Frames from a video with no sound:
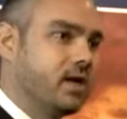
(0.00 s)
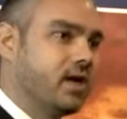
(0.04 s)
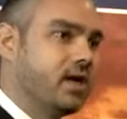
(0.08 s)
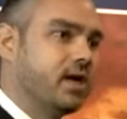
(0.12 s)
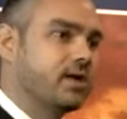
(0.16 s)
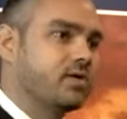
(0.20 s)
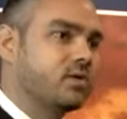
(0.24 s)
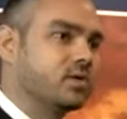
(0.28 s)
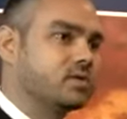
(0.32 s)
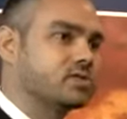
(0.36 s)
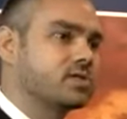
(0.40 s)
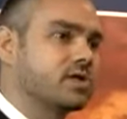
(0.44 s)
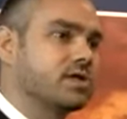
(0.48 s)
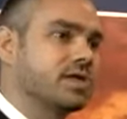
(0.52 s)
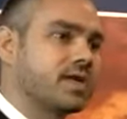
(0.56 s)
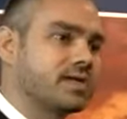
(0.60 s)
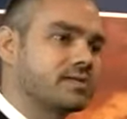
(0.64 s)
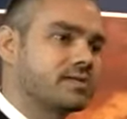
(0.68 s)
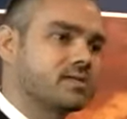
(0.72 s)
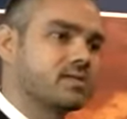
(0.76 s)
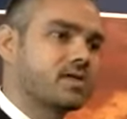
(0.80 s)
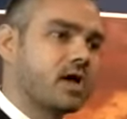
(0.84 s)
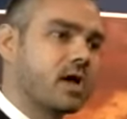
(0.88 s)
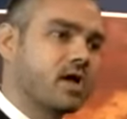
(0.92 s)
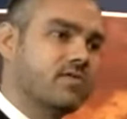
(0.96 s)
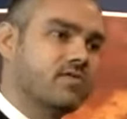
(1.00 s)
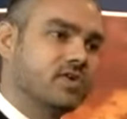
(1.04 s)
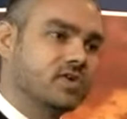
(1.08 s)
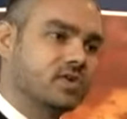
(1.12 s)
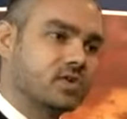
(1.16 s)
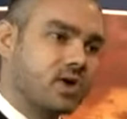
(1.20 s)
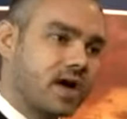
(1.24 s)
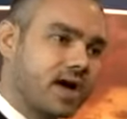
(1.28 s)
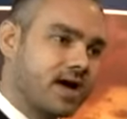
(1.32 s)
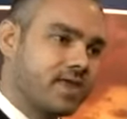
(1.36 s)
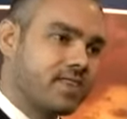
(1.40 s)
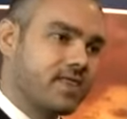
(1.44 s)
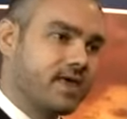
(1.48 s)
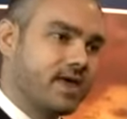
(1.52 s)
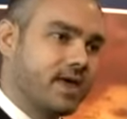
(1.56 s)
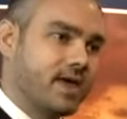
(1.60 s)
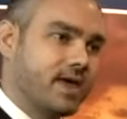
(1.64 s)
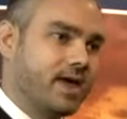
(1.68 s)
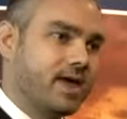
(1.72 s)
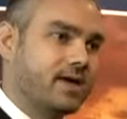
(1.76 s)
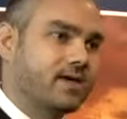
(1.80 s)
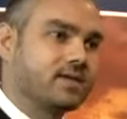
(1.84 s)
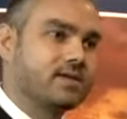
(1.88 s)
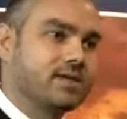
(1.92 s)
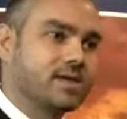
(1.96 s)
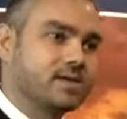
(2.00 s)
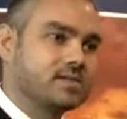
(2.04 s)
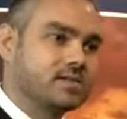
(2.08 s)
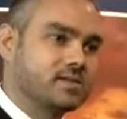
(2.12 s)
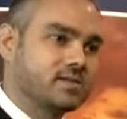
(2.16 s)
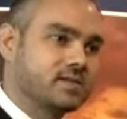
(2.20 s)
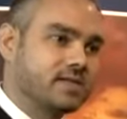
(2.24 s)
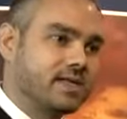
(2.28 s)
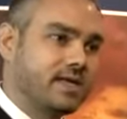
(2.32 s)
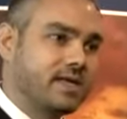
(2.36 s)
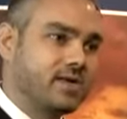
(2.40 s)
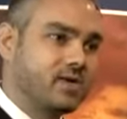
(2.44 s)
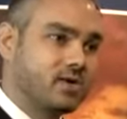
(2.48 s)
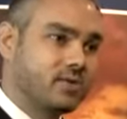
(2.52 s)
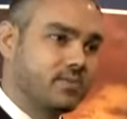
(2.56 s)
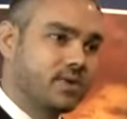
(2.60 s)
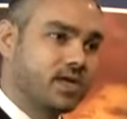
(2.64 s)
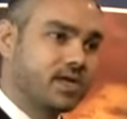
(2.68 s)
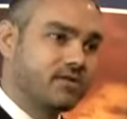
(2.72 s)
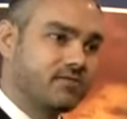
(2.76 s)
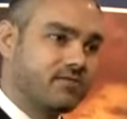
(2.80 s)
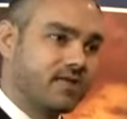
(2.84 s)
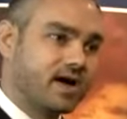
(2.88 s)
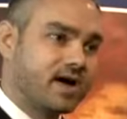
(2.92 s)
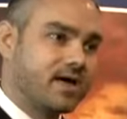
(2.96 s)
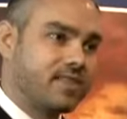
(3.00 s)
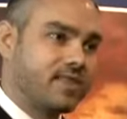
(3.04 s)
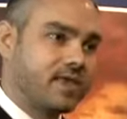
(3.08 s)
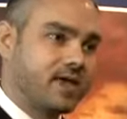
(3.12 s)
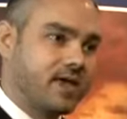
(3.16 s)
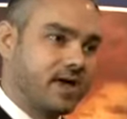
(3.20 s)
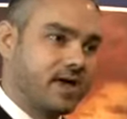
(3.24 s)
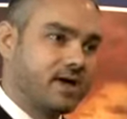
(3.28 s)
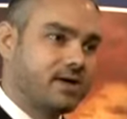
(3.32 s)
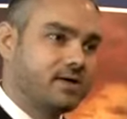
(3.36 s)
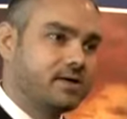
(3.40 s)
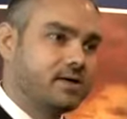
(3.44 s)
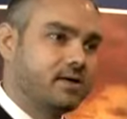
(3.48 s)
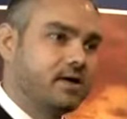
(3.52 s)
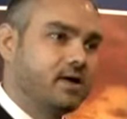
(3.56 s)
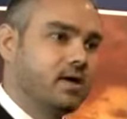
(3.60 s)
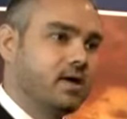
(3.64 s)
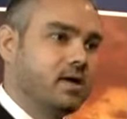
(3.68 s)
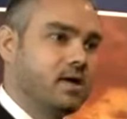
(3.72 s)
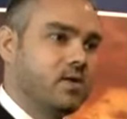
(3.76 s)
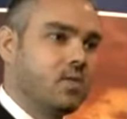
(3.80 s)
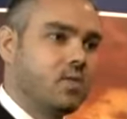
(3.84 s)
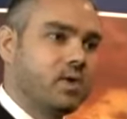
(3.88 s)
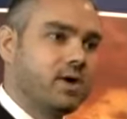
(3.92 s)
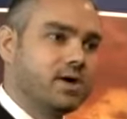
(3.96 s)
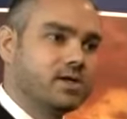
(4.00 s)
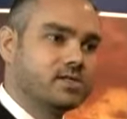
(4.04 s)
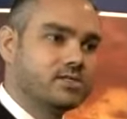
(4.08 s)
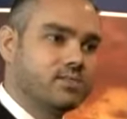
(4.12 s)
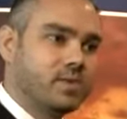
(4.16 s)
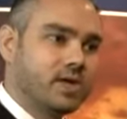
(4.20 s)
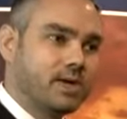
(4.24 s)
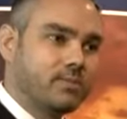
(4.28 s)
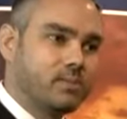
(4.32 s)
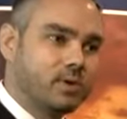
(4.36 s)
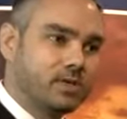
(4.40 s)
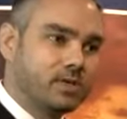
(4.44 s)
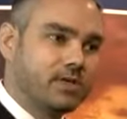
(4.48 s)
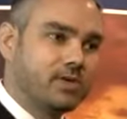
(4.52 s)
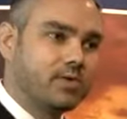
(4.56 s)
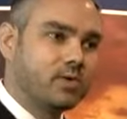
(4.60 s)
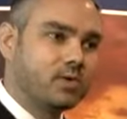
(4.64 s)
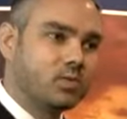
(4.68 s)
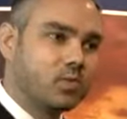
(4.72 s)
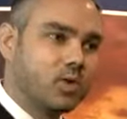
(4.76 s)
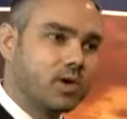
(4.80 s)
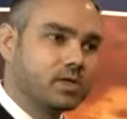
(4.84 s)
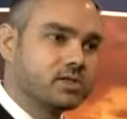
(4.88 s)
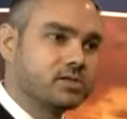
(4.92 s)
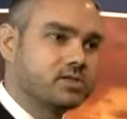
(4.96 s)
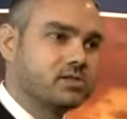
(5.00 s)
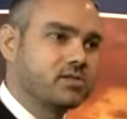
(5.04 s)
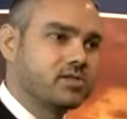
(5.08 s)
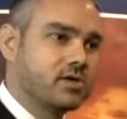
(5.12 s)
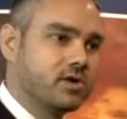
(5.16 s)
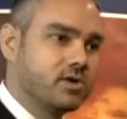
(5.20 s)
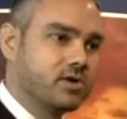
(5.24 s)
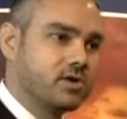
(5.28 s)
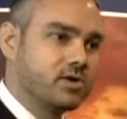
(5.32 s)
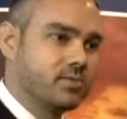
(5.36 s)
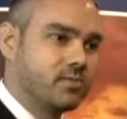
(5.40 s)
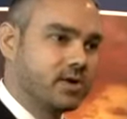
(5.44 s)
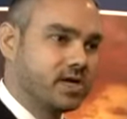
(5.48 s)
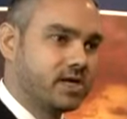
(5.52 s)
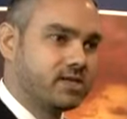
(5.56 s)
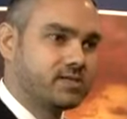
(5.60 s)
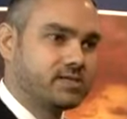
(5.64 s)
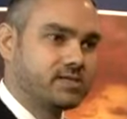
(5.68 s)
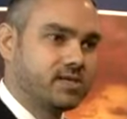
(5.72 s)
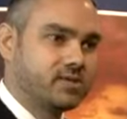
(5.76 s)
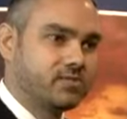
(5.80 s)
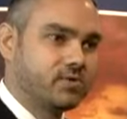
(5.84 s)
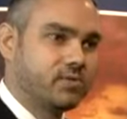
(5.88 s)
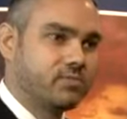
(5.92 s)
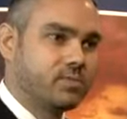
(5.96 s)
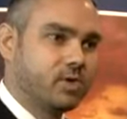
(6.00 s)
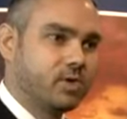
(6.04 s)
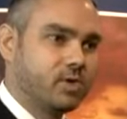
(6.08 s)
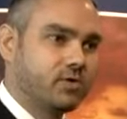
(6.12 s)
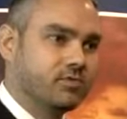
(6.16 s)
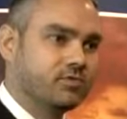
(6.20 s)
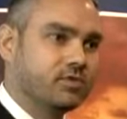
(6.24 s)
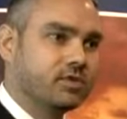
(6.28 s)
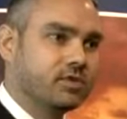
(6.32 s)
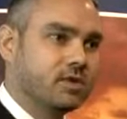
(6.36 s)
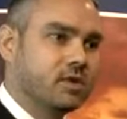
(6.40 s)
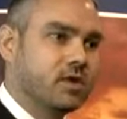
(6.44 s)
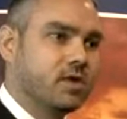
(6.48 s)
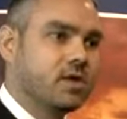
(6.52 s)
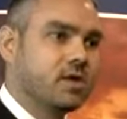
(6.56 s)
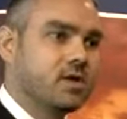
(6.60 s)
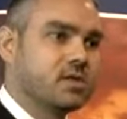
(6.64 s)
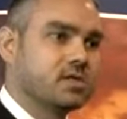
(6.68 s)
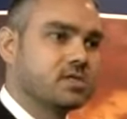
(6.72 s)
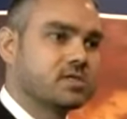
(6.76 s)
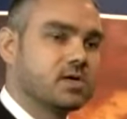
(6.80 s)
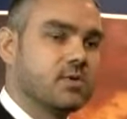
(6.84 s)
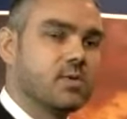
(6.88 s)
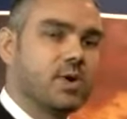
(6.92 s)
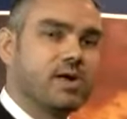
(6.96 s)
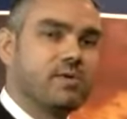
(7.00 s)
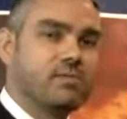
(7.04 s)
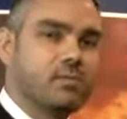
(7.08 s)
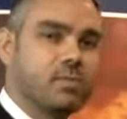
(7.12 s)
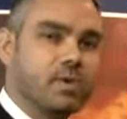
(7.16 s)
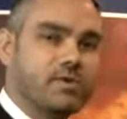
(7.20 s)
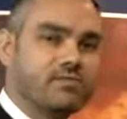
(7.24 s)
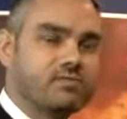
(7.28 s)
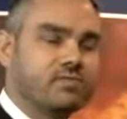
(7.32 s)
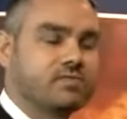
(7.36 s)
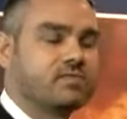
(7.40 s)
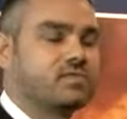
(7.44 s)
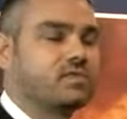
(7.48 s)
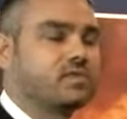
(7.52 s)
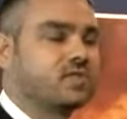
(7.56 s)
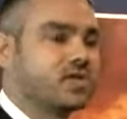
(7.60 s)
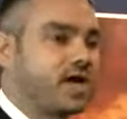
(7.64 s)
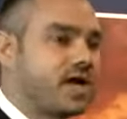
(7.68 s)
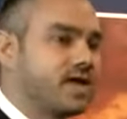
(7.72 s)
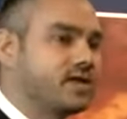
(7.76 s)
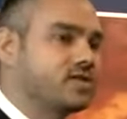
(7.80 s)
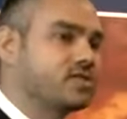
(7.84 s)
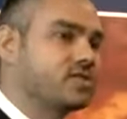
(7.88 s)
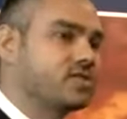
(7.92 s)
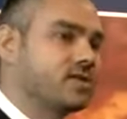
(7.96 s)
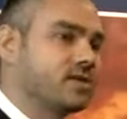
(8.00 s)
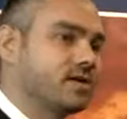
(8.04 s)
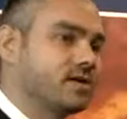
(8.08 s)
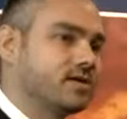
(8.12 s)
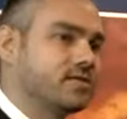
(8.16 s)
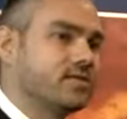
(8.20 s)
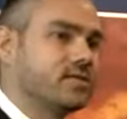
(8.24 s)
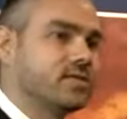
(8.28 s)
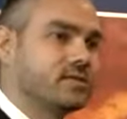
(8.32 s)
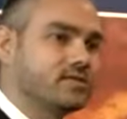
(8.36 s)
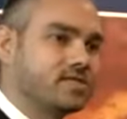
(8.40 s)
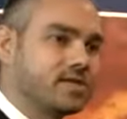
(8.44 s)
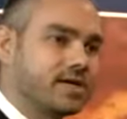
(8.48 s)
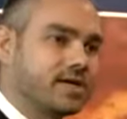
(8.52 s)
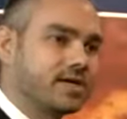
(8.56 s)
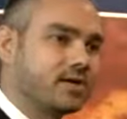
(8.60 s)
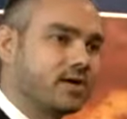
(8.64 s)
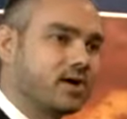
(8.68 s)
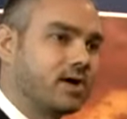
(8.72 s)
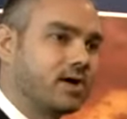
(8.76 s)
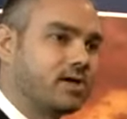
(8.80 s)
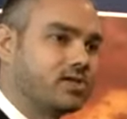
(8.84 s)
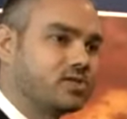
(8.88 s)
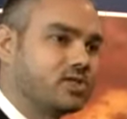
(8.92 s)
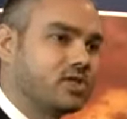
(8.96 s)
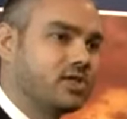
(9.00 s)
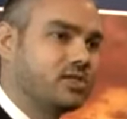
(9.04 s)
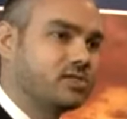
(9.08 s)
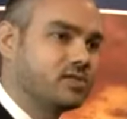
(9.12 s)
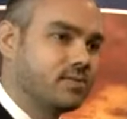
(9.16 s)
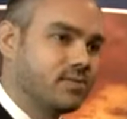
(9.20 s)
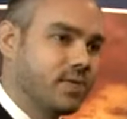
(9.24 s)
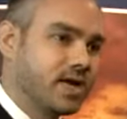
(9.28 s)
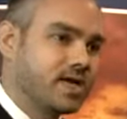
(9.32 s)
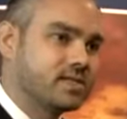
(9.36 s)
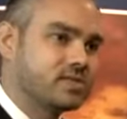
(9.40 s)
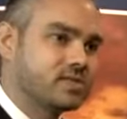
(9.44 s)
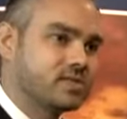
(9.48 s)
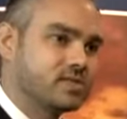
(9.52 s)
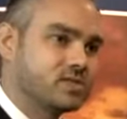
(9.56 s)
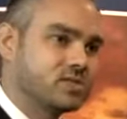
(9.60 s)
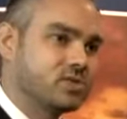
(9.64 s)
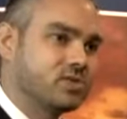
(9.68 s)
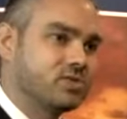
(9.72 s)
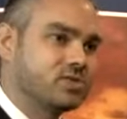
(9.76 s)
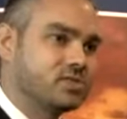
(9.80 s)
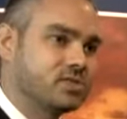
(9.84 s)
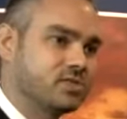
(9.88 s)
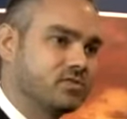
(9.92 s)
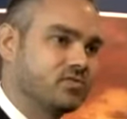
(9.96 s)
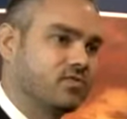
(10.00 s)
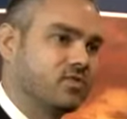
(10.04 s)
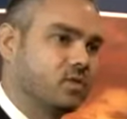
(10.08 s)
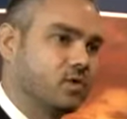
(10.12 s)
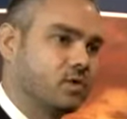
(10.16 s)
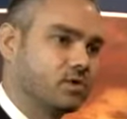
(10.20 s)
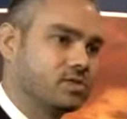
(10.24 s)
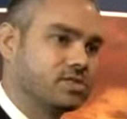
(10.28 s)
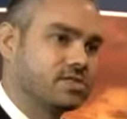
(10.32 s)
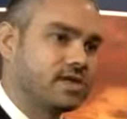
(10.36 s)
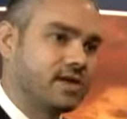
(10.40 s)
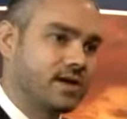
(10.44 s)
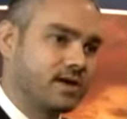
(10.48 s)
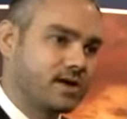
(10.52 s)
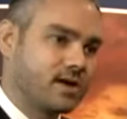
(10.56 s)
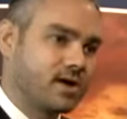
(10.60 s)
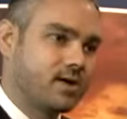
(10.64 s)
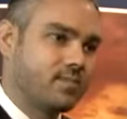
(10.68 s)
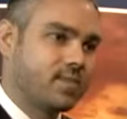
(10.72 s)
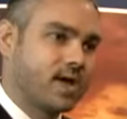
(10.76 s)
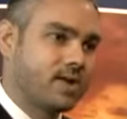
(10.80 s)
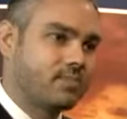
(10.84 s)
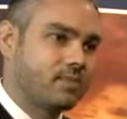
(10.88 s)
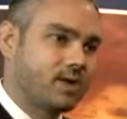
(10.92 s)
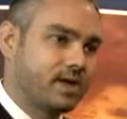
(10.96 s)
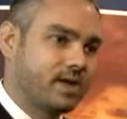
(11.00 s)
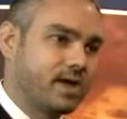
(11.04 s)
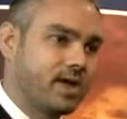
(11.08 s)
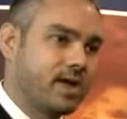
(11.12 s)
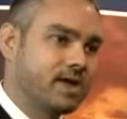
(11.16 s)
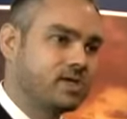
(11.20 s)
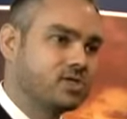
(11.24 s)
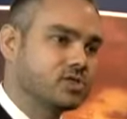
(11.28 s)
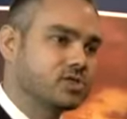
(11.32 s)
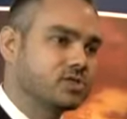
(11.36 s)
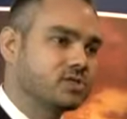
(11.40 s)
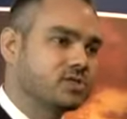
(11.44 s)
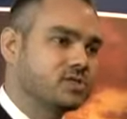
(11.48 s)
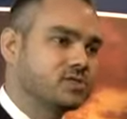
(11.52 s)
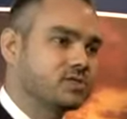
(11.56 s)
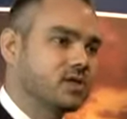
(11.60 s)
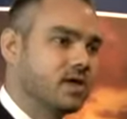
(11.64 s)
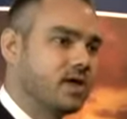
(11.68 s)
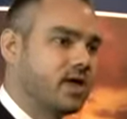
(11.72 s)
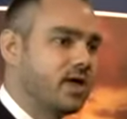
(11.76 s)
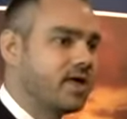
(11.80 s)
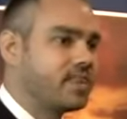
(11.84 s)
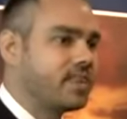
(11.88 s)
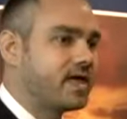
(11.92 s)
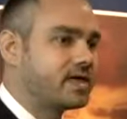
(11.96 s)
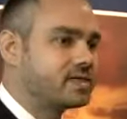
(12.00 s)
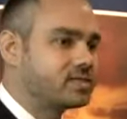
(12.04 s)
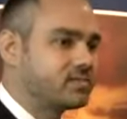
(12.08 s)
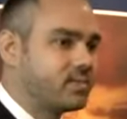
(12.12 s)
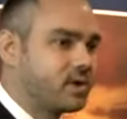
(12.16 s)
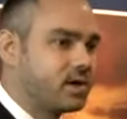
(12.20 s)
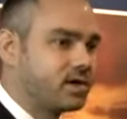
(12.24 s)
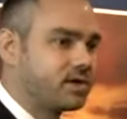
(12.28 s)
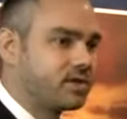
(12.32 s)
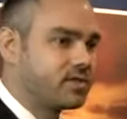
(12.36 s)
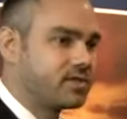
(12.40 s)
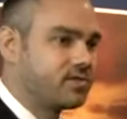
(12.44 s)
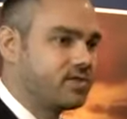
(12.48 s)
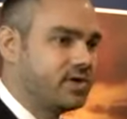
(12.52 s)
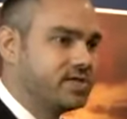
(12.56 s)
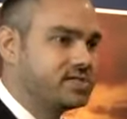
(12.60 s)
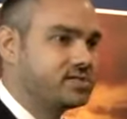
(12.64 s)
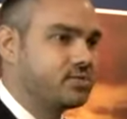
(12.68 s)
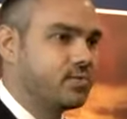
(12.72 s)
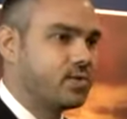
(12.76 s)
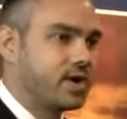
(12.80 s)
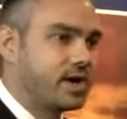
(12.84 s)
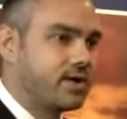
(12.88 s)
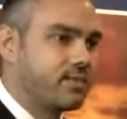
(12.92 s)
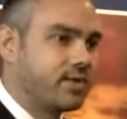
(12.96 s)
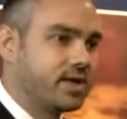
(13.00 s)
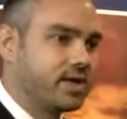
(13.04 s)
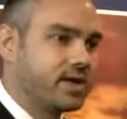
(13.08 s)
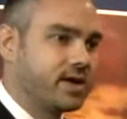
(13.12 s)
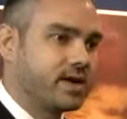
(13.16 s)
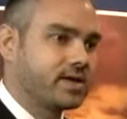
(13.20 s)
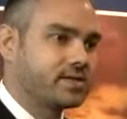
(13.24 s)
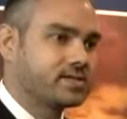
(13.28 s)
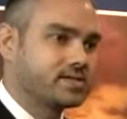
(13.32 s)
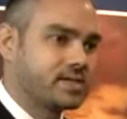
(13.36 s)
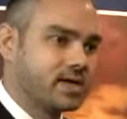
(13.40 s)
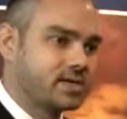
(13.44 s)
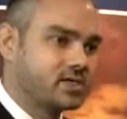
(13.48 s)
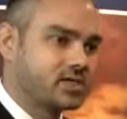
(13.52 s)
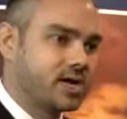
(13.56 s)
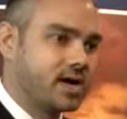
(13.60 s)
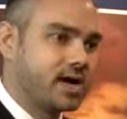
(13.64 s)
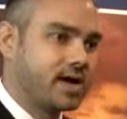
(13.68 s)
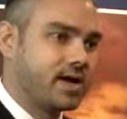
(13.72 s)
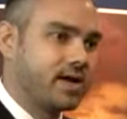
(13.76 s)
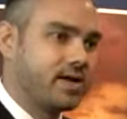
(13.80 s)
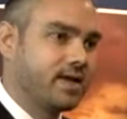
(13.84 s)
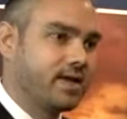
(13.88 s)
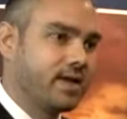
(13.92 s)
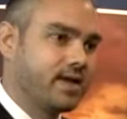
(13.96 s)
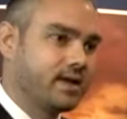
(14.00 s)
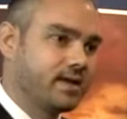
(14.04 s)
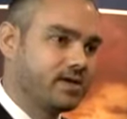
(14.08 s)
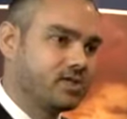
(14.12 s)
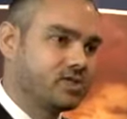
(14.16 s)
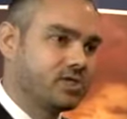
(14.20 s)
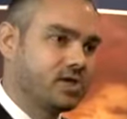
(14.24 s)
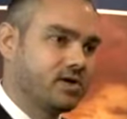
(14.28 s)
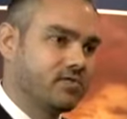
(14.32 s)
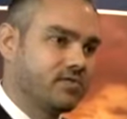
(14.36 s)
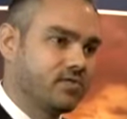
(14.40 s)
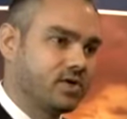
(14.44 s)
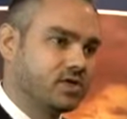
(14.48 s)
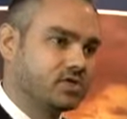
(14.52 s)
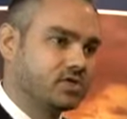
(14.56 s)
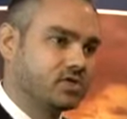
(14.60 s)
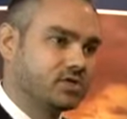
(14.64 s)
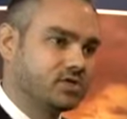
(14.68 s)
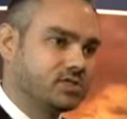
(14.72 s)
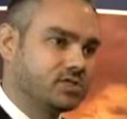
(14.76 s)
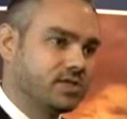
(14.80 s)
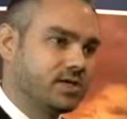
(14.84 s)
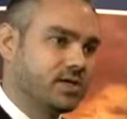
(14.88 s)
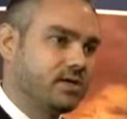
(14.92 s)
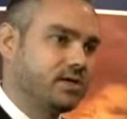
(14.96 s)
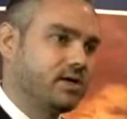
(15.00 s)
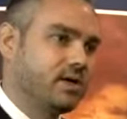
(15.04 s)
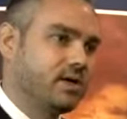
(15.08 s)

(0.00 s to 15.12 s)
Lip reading: It also doesn't over dry the air, doesn't dehumidify the air, whereas people, you would want the humidity removed. So we've changed the technology to better suit it for telecom applications, and that's part of the reason why we're getting such high energy efficiency